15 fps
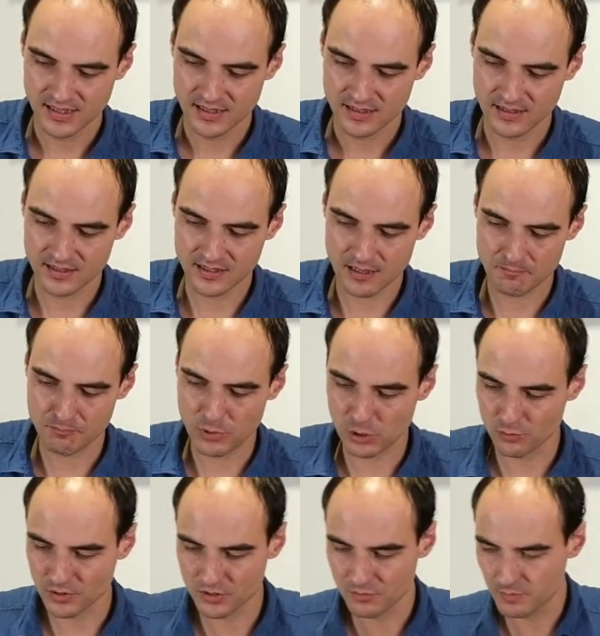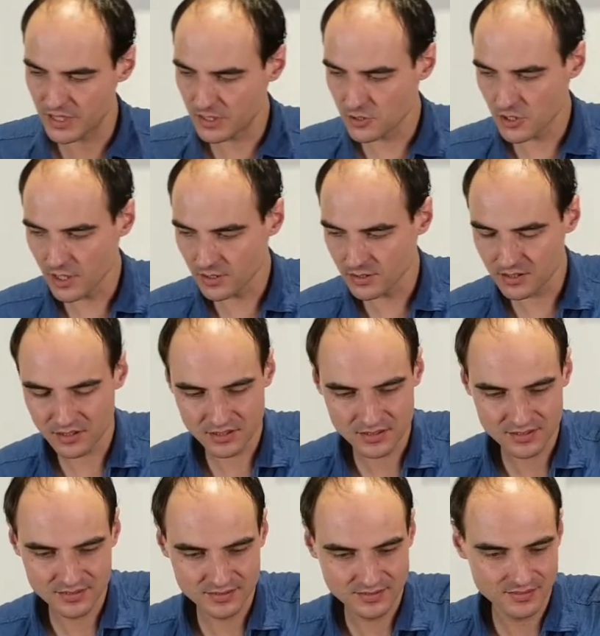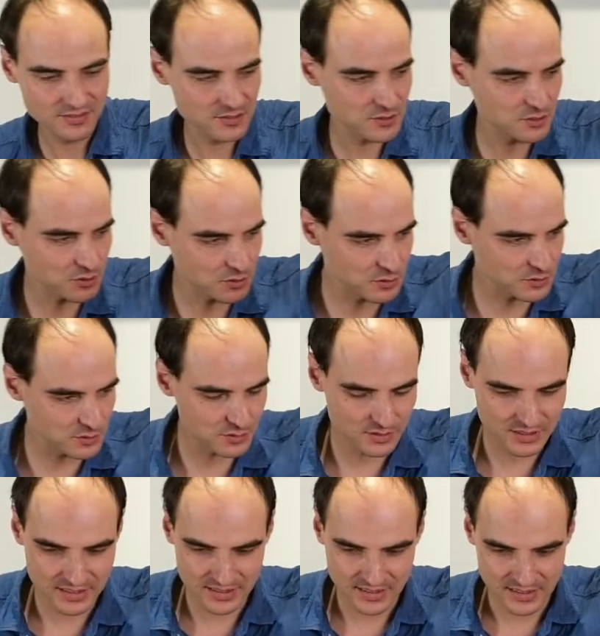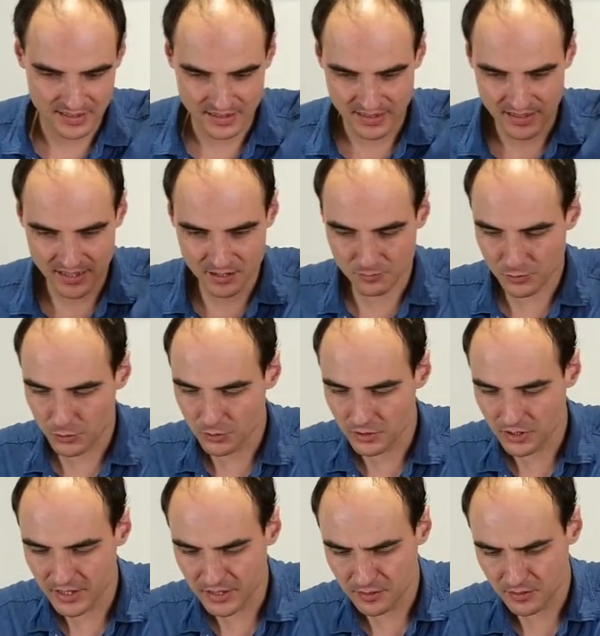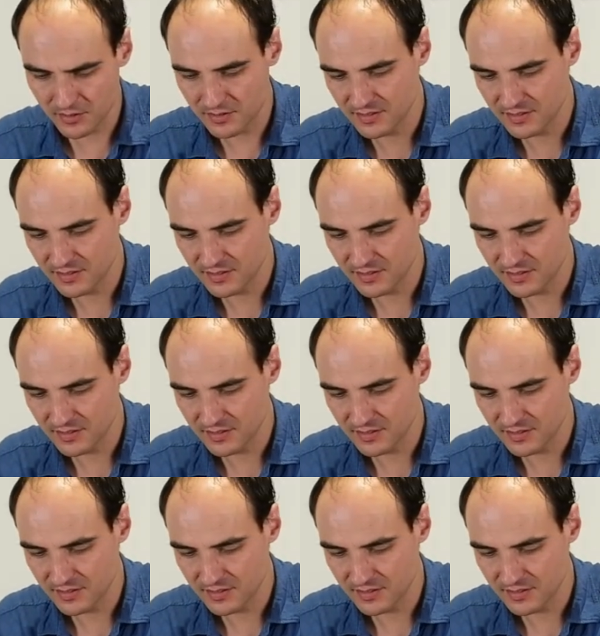The sample was a big chunk, so it broke a little.